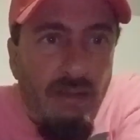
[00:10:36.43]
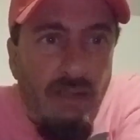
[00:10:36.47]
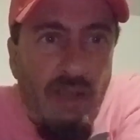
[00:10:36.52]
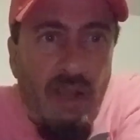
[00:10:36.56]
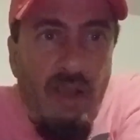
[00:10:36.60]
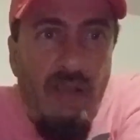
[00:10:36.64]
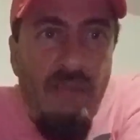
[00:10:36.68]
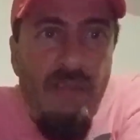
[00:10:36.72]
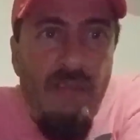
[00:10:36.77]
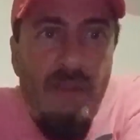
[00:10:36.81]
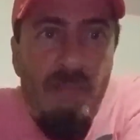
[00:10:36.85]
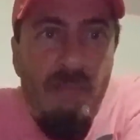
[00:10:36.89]

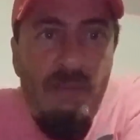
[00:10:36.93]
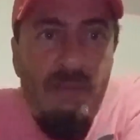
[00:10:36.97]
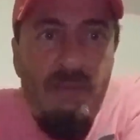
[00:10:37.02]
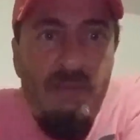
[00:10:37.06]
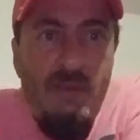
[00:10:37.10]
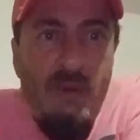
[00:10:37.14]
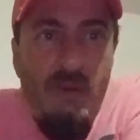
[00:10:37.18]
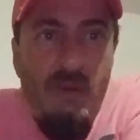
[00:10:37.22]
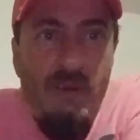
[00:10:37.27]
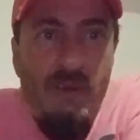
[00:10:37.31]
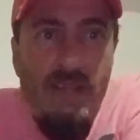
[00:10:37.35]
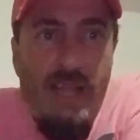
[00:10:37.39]
Oh, they'd be
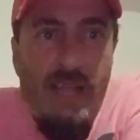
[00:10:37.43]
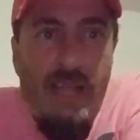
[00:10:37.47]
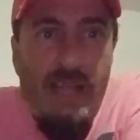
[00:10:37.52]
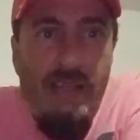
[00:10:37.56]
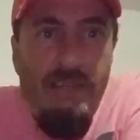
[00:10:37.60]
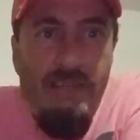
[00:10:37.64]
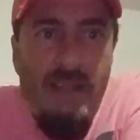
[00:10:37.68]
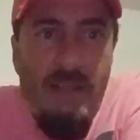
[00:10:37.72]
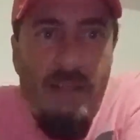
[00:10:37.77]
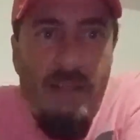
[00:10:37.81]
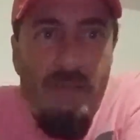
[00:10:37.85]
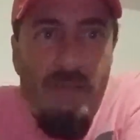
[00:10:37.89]
snorting
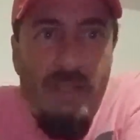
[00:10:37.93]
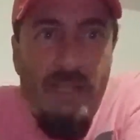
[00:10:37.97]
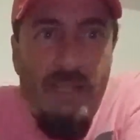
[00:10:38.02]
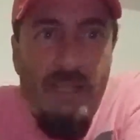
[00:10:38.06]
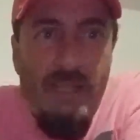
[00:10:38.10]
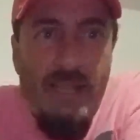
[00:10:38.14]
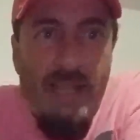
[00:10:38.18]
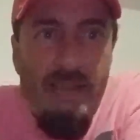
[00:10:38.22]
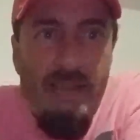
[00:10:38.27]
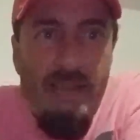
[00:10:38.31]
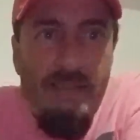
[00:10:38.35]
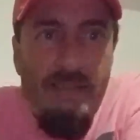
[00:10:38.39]
lines off that
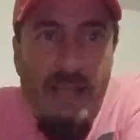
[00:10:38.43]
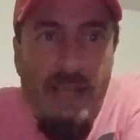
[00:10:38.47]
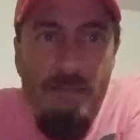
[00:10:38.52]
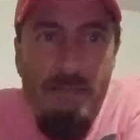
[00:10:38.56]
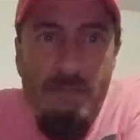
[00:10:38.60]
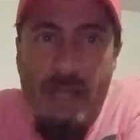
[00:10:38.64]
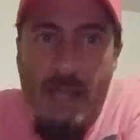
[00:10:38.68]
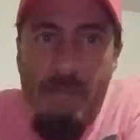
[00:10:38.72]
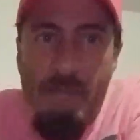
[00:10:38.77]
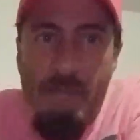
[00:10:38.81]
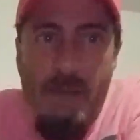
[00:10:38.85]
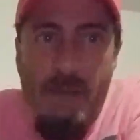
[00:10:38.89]
glass top.
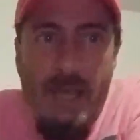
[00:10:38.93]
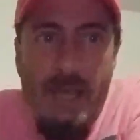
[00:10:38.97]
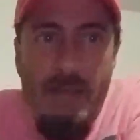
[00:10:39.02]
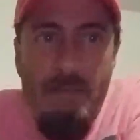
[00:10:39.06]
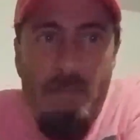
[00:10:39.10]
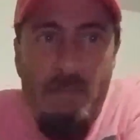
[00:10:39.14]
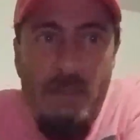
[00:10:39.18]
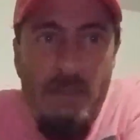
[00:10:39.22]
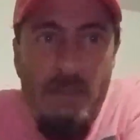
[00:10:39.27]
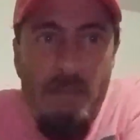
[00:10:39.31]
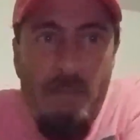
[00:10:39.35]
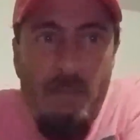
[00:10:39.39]
Not my
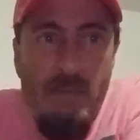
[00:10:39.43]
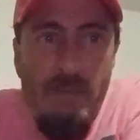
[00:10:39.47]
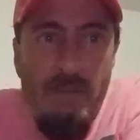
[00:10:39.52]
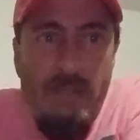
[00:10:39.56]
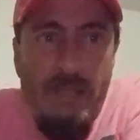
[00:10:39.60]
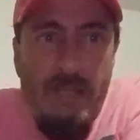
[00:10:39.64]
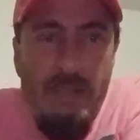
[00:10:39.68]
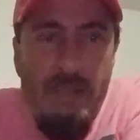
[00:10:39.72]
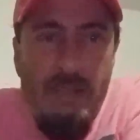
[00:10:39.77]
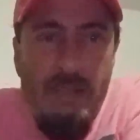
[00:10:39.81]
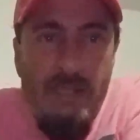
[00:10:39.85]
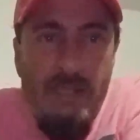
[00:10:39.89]
people.
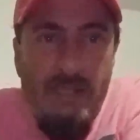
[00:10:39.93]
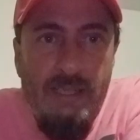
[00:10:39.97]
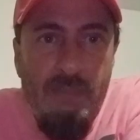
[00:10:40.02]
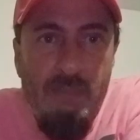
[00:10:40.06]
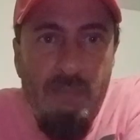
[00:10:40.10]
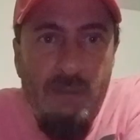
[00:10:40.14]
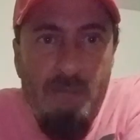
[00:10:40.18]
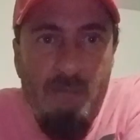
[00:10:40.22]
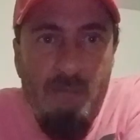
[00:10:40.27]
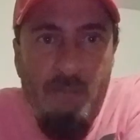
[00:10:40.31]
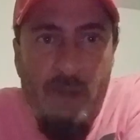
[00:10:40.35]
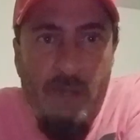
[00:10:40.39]
I'd kick
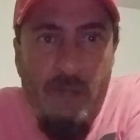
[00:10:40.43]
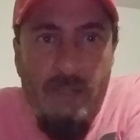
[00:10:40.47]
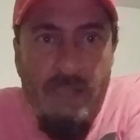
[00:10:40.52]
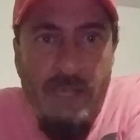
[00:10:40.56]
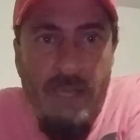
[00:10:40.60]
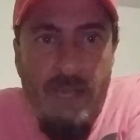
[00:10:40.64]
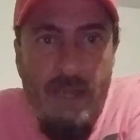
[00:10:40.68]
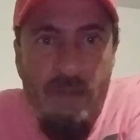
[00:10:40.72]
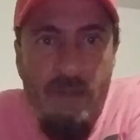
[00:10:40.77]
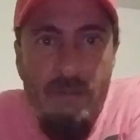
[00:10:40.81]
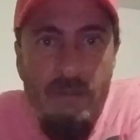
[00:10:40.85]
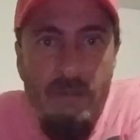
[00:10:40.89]
them the fuck
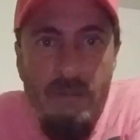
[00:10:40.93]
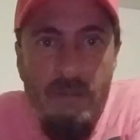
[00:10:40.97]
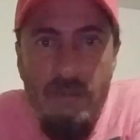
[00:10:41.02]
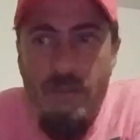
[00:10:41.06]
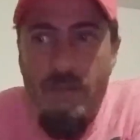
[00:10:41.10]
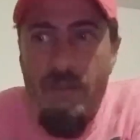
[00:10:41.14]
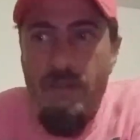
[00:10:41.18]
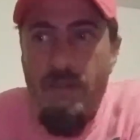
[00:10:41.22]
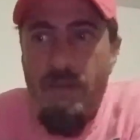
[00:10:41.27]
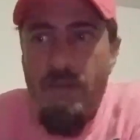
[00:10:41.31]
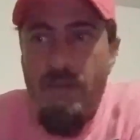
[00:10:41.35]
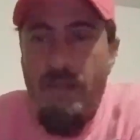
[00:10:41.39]
out.
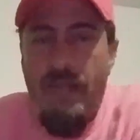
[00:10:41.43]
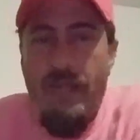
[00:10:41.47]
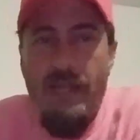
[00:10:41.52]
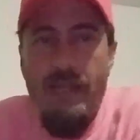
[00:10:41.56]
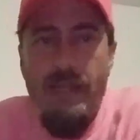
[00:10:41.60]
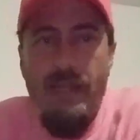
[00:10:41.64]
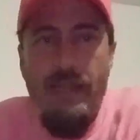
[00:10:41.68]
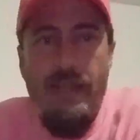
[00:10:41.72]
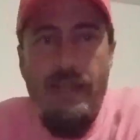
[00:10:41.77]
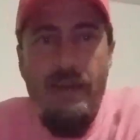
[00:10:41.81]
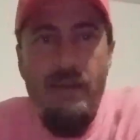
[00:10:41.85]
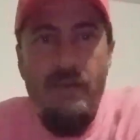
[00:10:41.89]

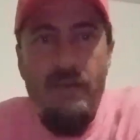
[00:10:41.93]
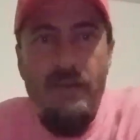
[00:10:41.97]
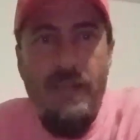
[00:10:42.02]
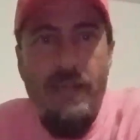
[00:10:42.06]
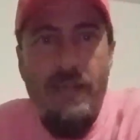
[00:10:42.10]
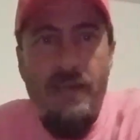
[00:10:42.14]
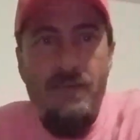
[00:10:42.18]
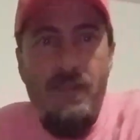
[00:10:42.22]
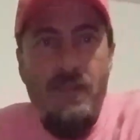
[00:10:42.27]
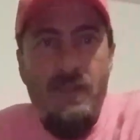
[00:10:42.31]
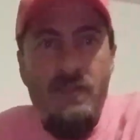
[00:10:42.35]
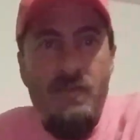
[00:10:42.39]
I don't
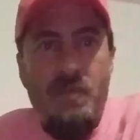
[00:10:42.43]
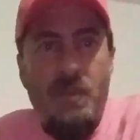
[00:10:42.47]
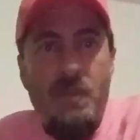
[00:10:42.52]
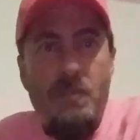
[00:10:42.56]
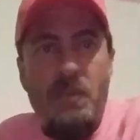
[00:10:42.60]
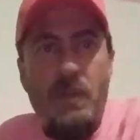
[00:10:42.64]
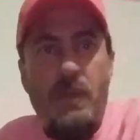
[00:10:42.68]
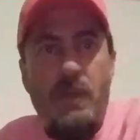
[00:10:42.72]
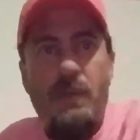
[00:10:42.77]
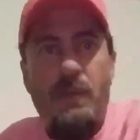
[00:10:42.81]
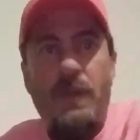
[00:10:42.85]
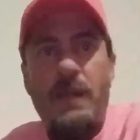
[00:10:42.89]
have those
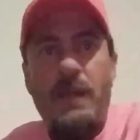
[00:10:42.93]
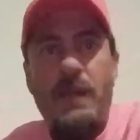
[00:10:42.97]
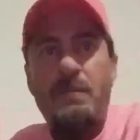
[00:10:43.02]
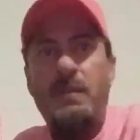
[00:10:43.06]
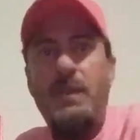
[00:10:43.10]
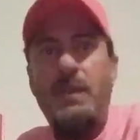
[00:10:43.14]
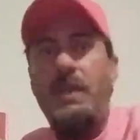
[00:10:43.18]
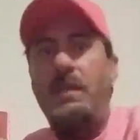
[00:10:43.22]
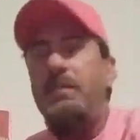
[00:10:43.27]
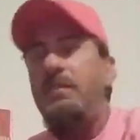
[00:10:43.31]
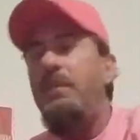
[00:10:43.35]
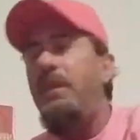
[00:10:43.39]
people around
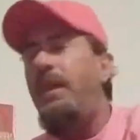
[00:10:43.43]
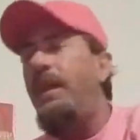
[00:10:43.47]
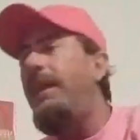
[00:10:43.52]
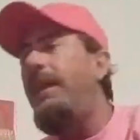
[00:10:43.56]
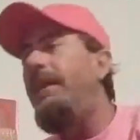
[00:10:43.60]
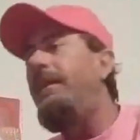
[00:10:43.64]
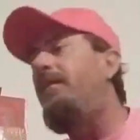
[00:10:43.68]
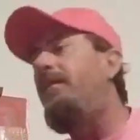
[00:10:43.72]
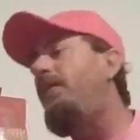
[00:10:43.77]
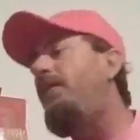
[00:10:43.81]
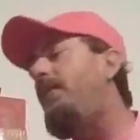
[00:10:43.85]
me, man.